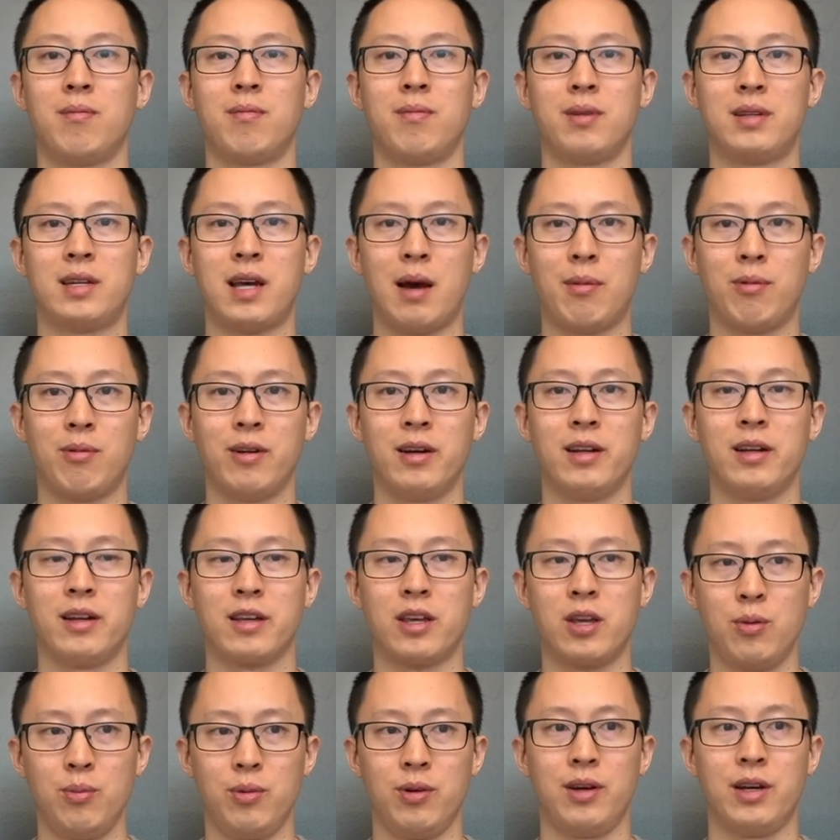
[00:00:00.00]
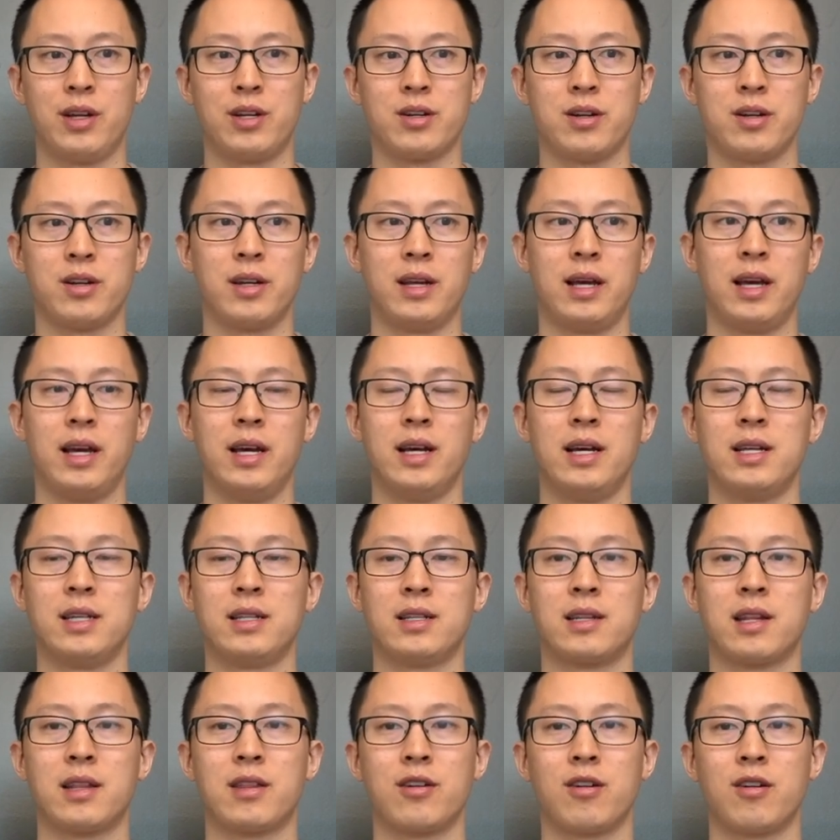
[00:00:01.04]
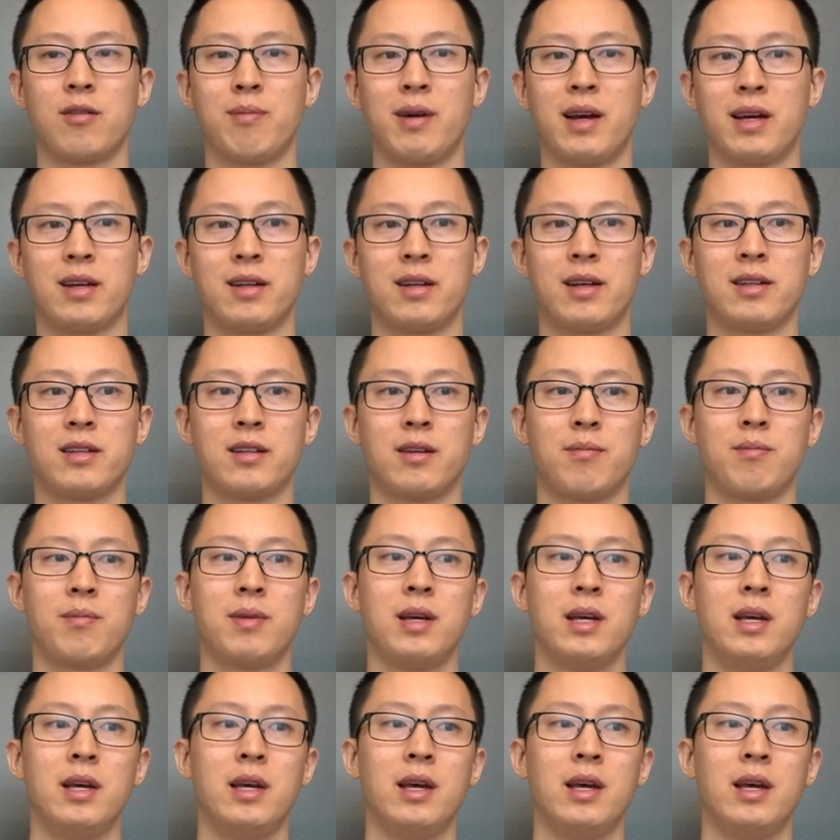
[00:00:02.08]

metabolite accumulation is the third mechanism.